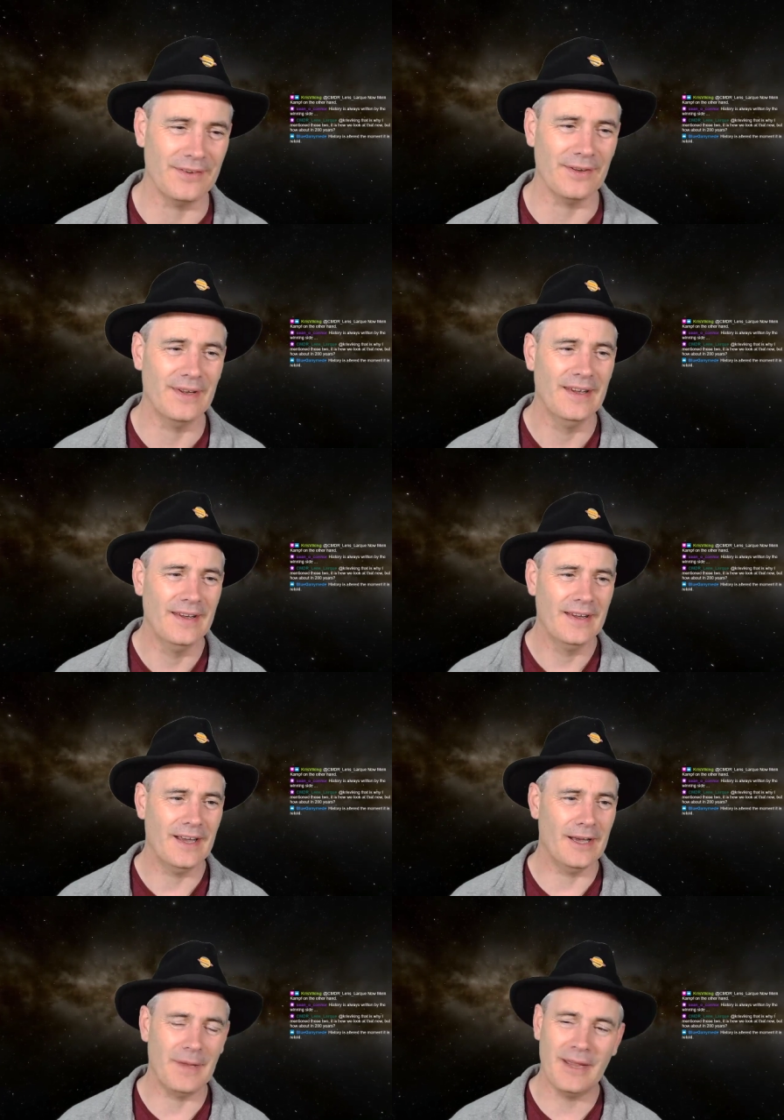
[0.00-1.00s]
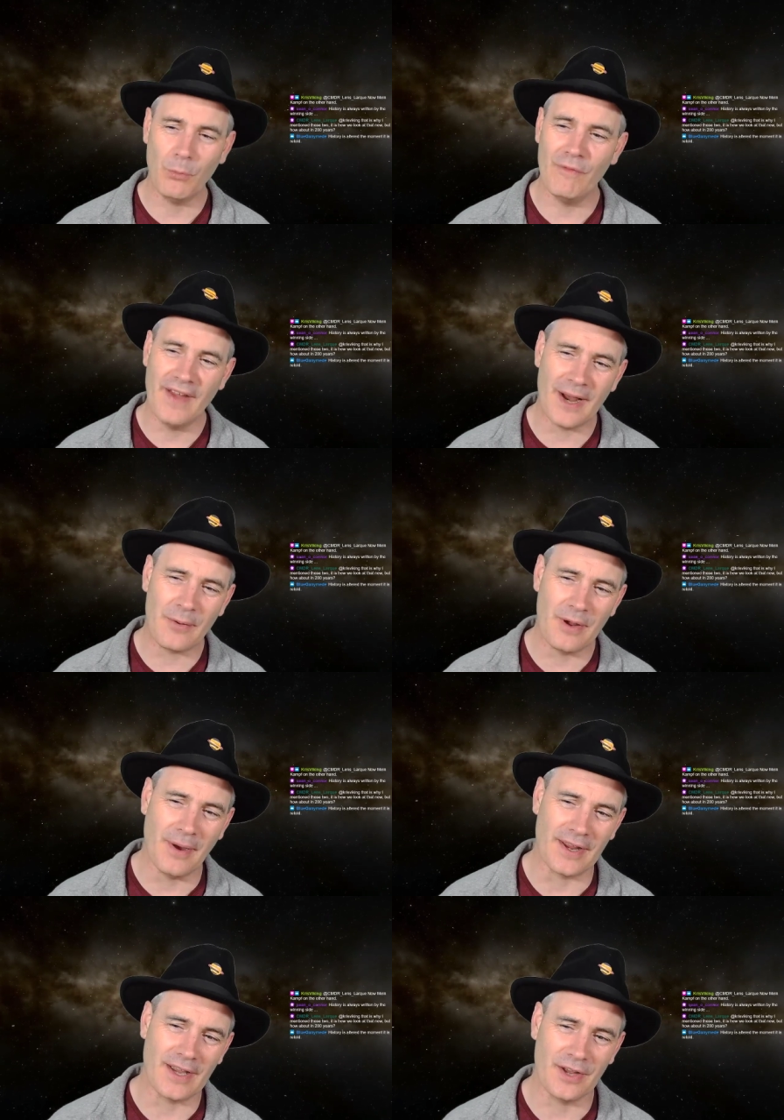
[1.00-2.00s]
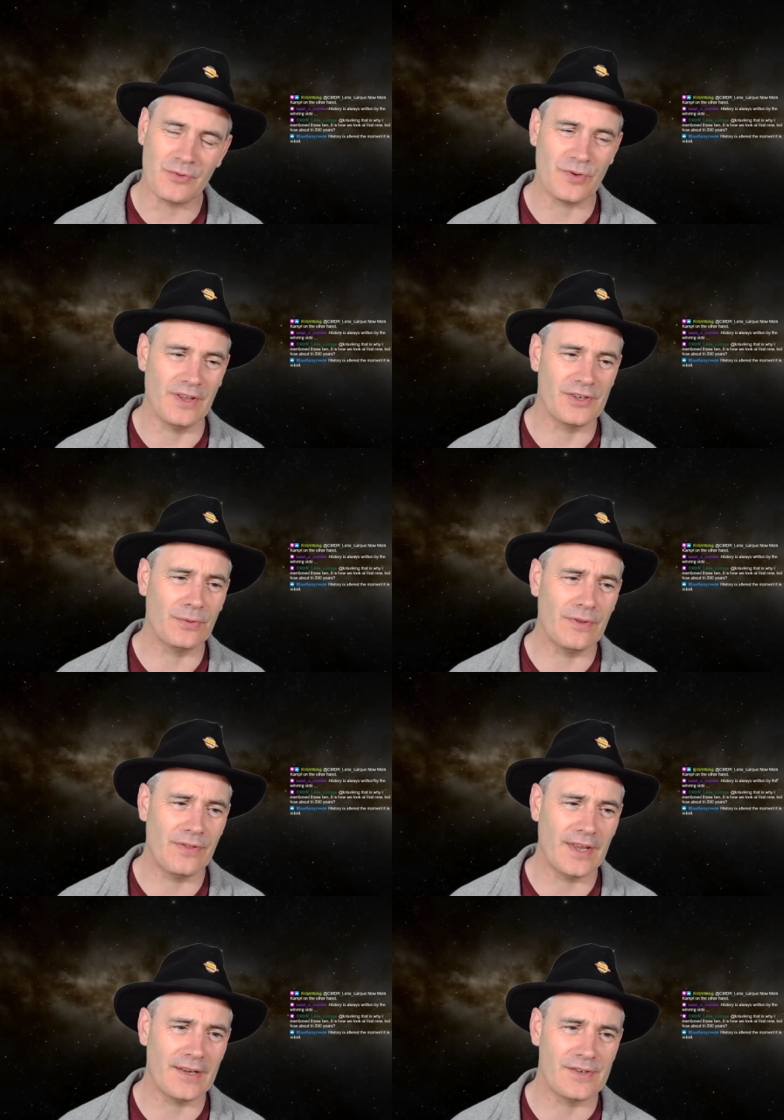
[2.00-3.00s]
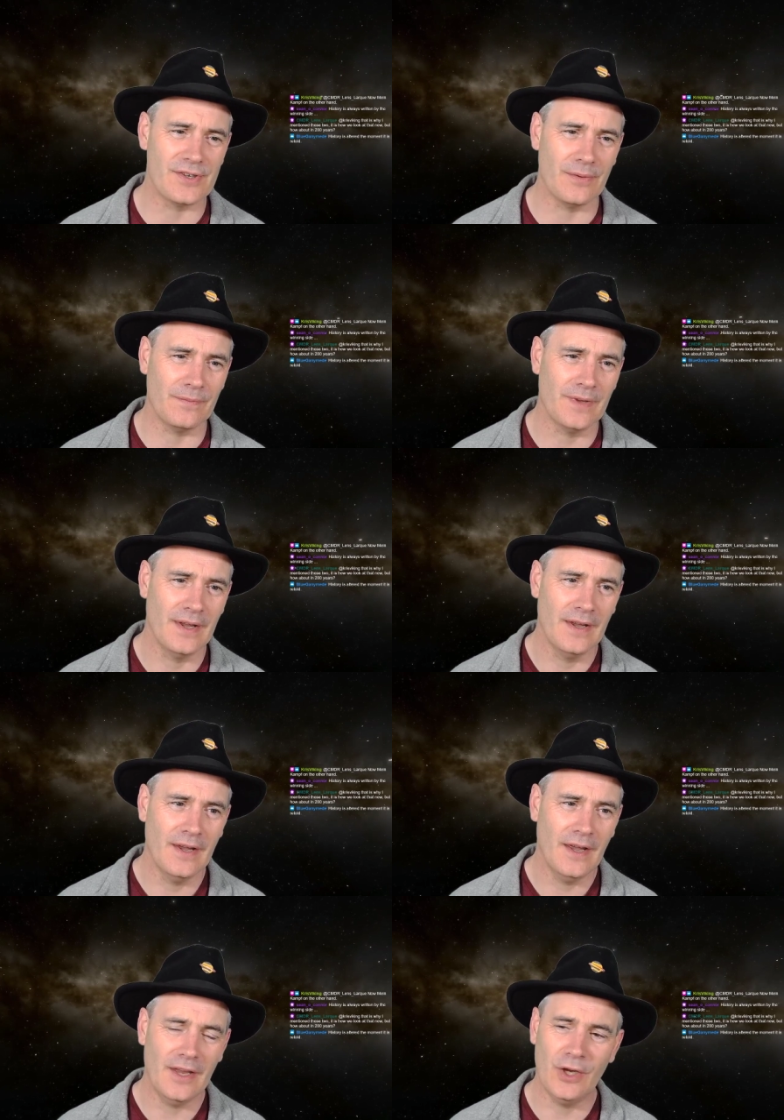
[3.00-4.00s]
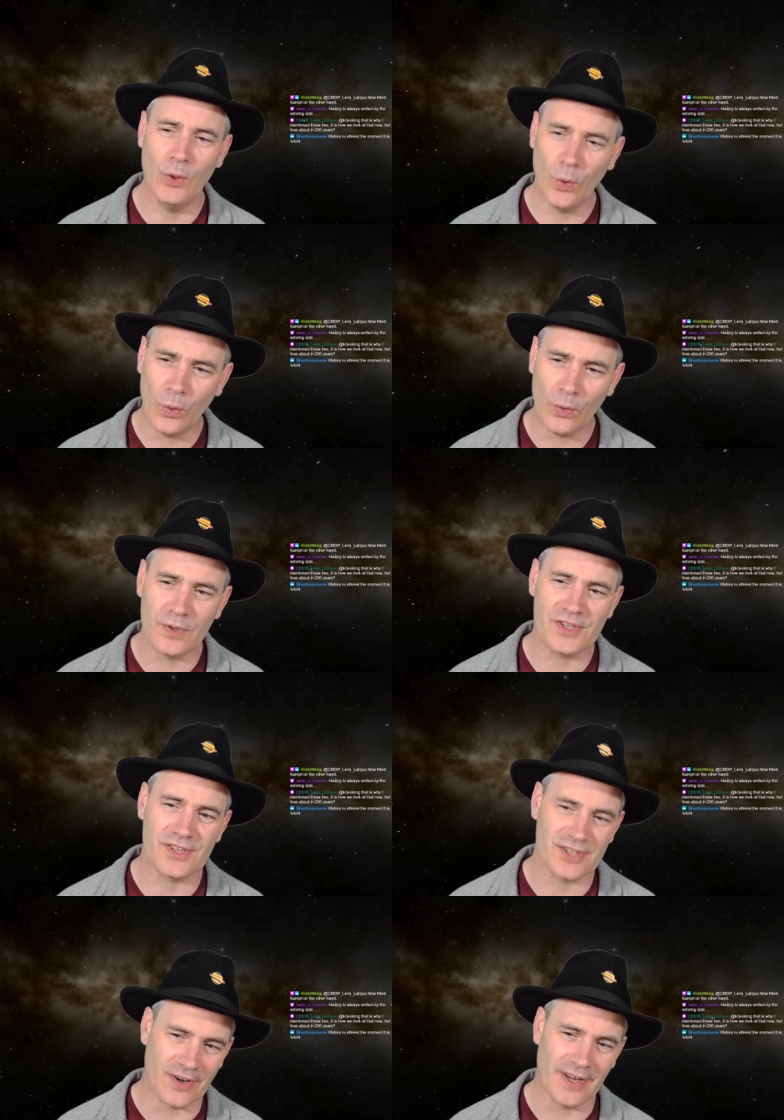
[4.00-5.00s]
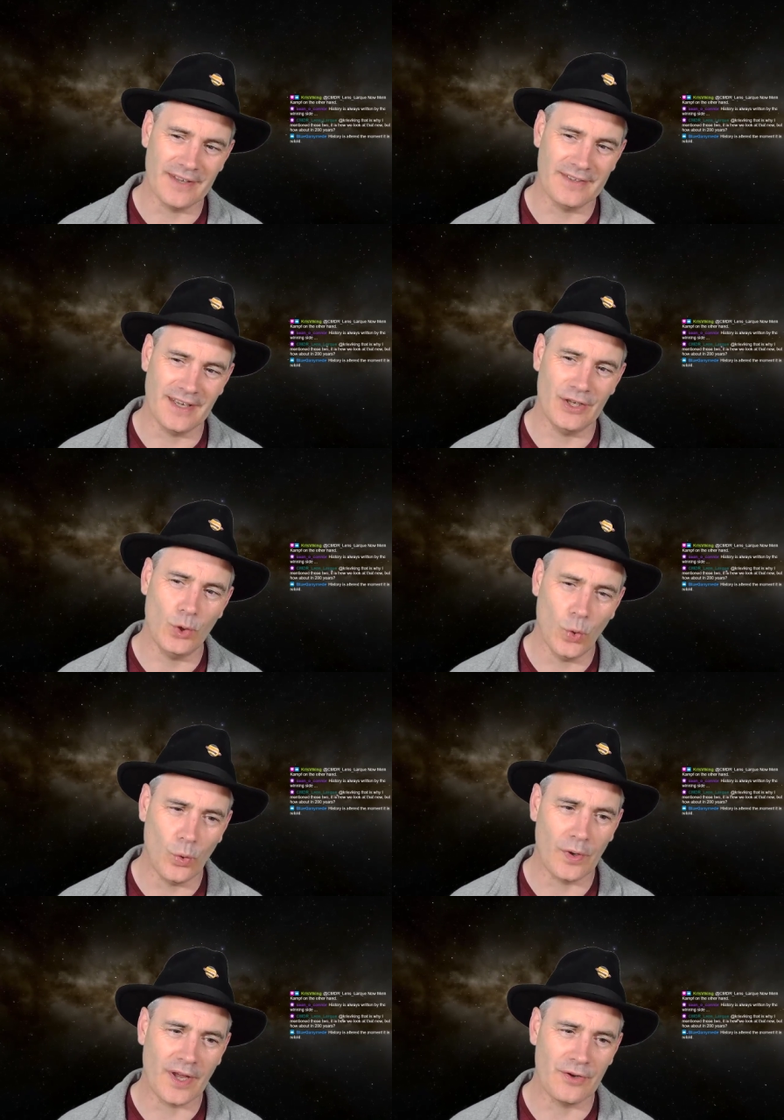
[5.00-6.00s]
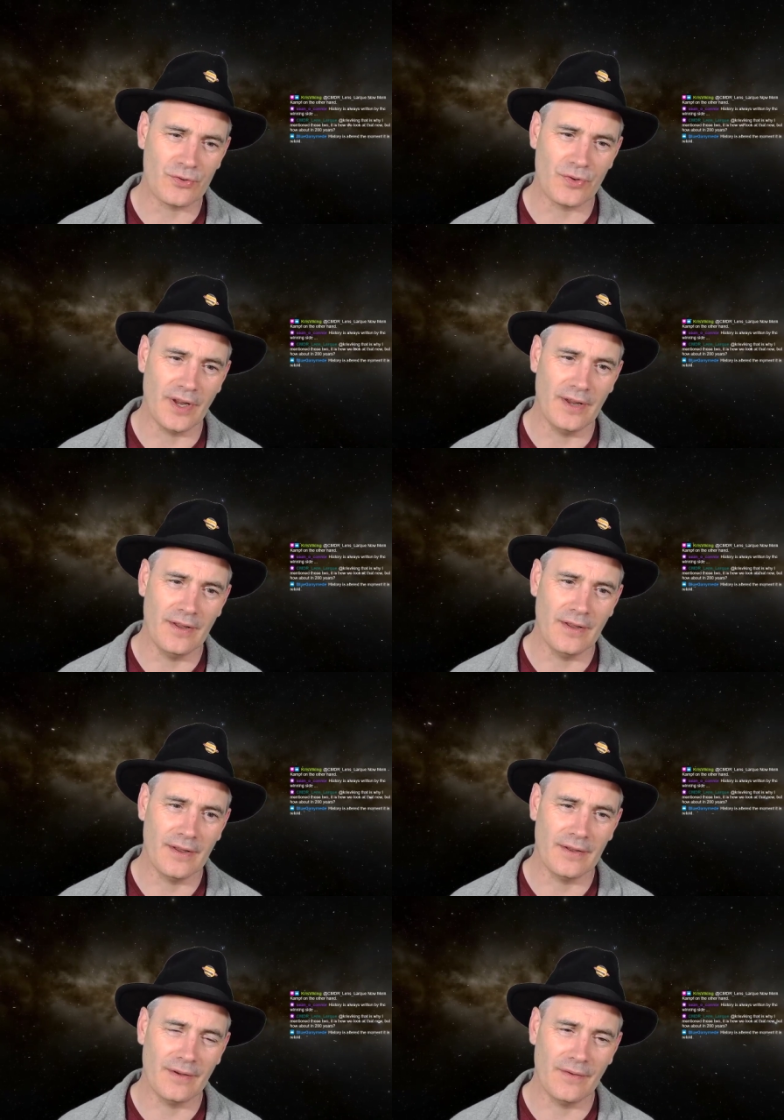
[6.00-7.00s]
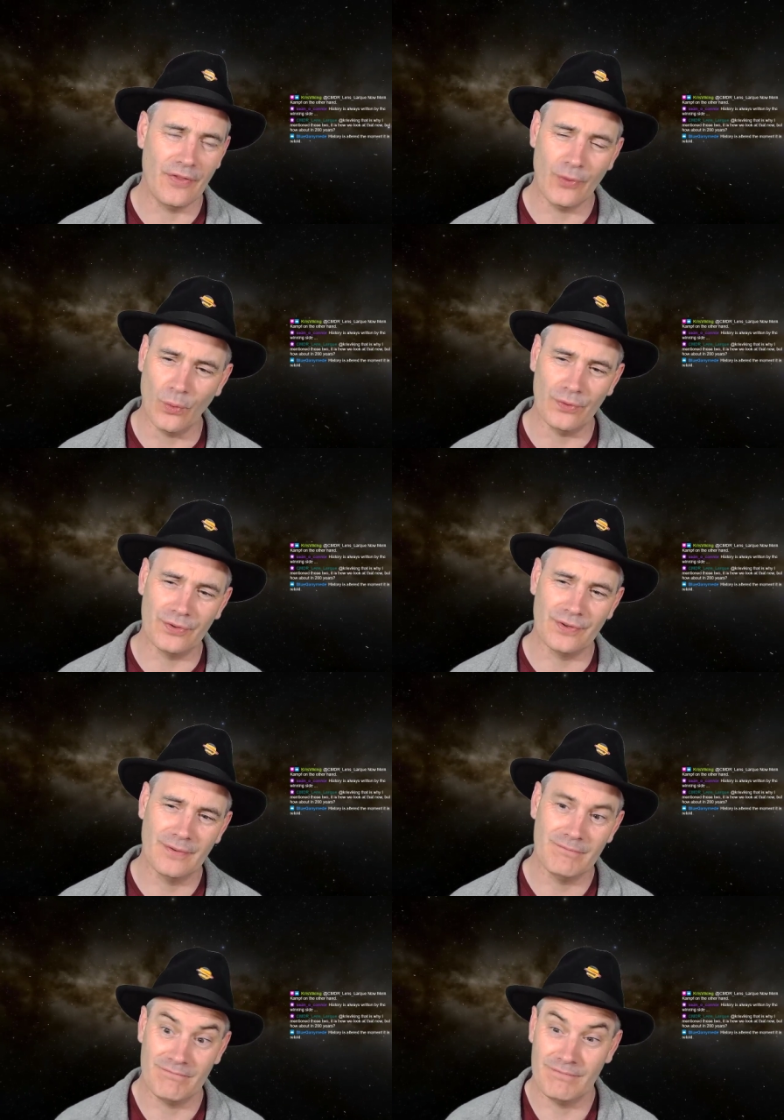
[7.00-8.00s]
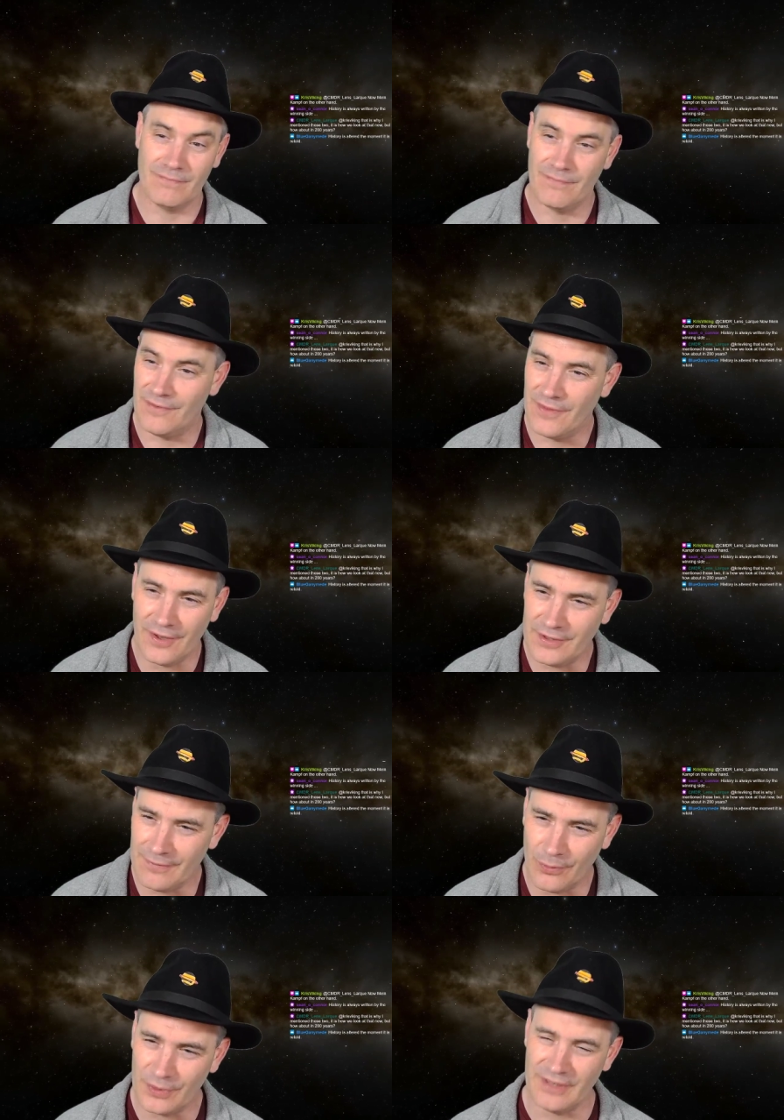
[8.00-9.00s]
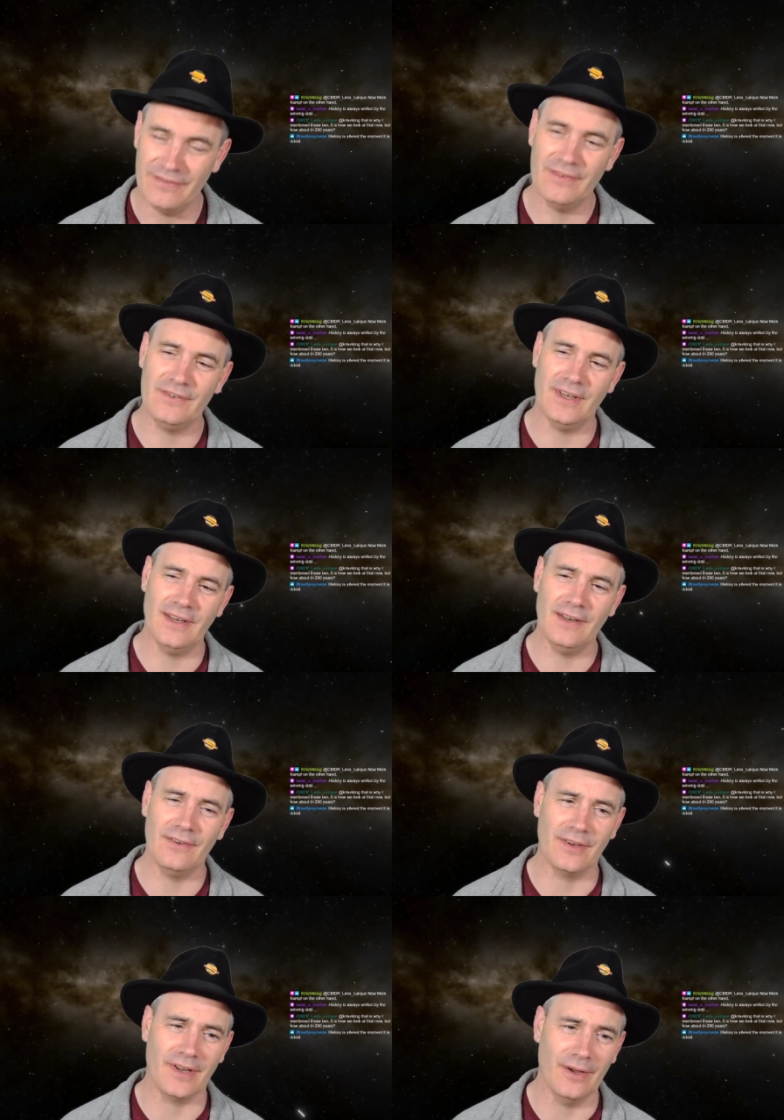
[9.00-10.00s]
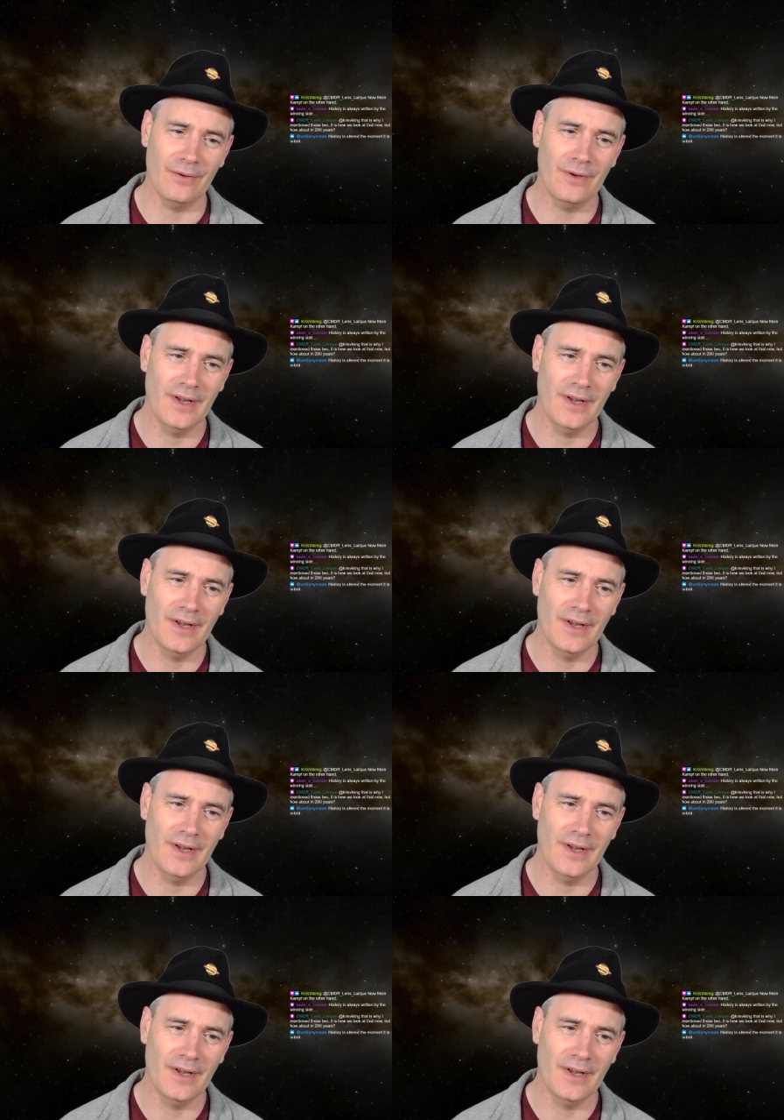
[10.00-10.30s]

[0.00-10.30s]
So it will vary by country. The sort of things that your society and your country thought 30, 40, 50 years ago,